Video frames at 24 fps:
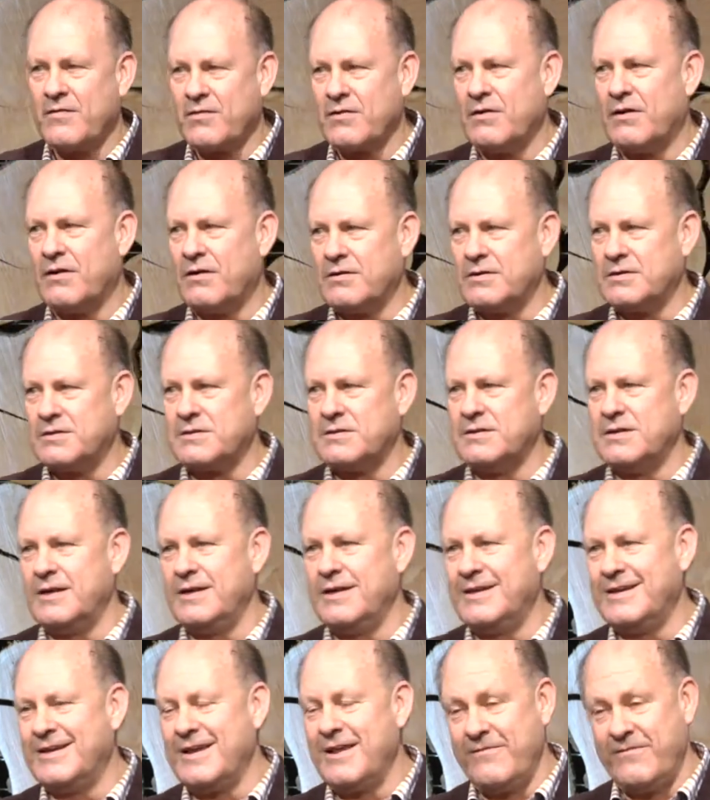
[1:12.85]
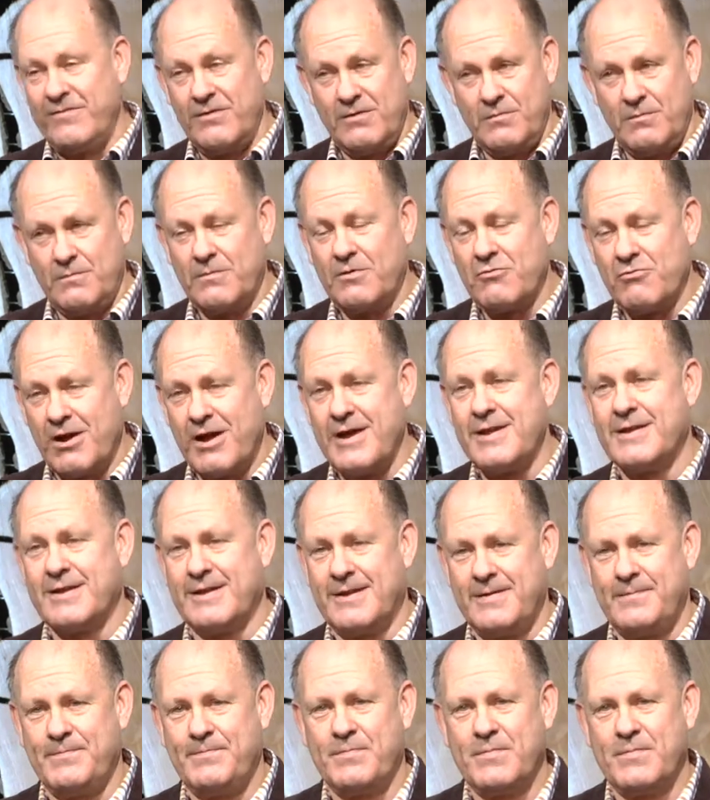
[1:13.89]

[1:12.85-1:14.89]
of God is needed even greater.